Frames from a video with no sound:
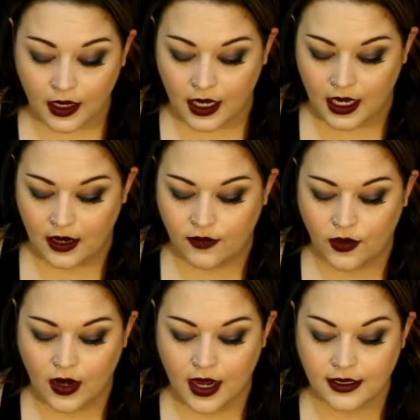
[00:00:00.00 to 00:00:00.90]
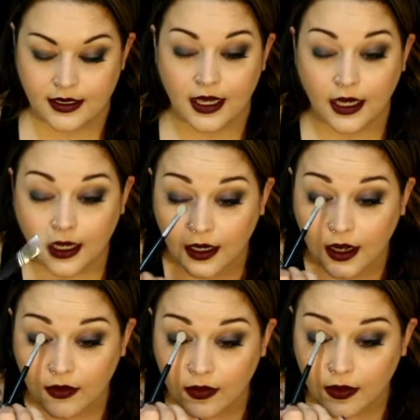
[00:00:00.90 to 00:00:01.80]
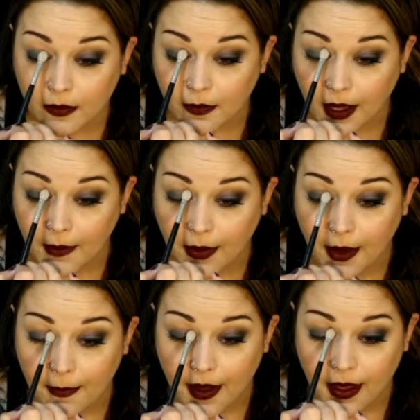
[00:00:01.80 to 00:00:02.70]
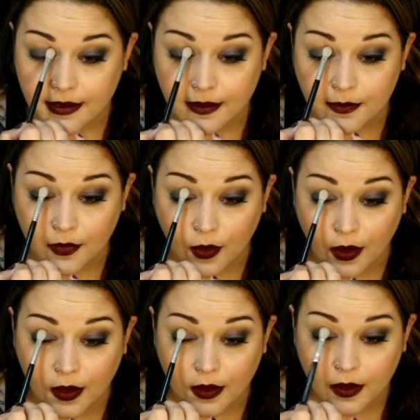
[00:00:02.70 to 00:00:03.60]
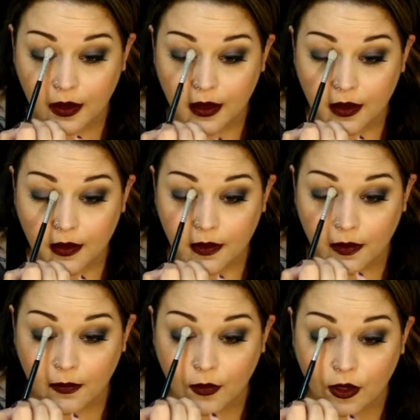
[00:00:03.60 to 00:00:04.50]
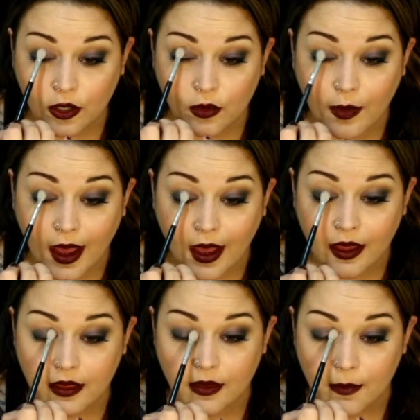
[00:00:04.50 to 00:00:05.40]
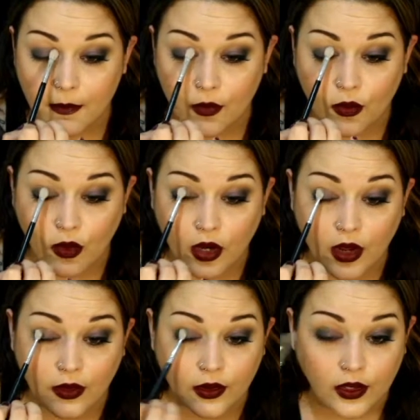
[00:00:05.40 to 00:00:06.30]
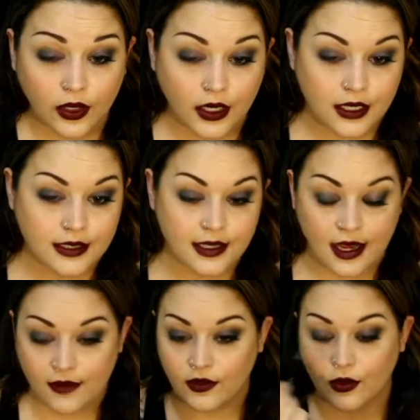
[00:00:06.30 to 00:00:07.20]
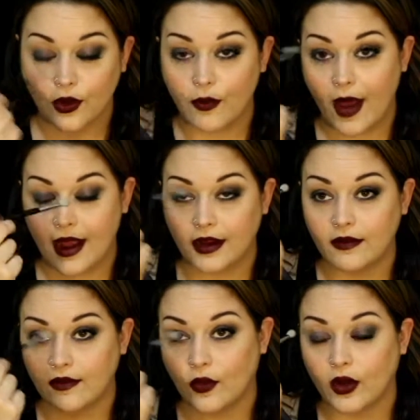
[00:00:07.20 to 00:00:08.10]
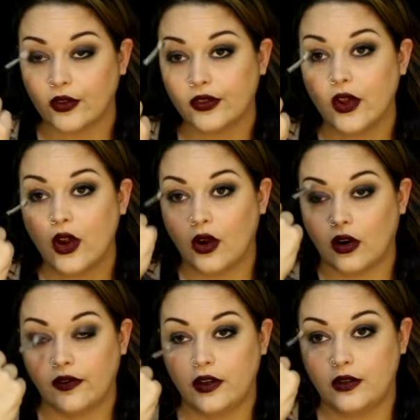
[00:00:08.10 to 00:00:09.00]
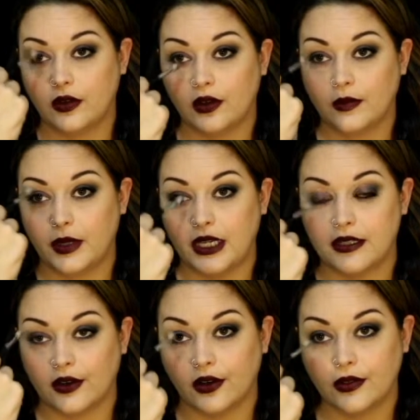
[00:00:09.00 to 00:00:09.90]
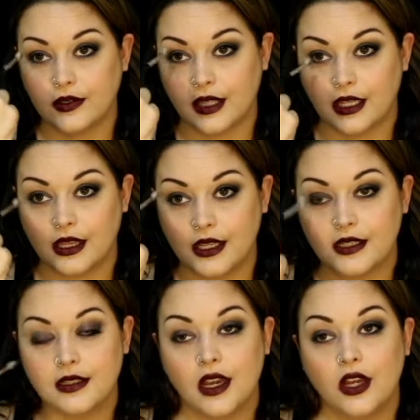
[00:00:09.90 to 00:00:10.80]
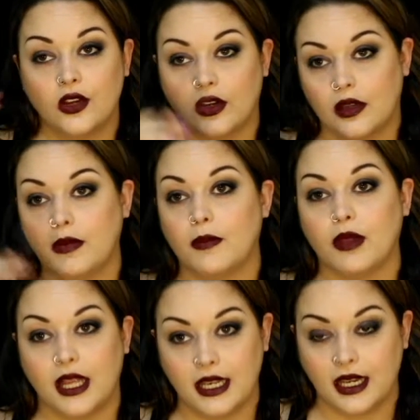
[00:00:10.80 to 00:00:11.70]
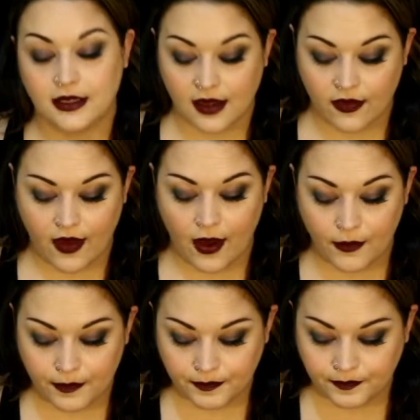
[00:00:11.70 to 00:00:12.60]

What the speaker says: And if you're not seeing it enough, pat, pat, pat some more. The more you pat, the more color you're going to see. If you go back and forth, or if you do little bitty circles like this, you're going to be blending stuff out.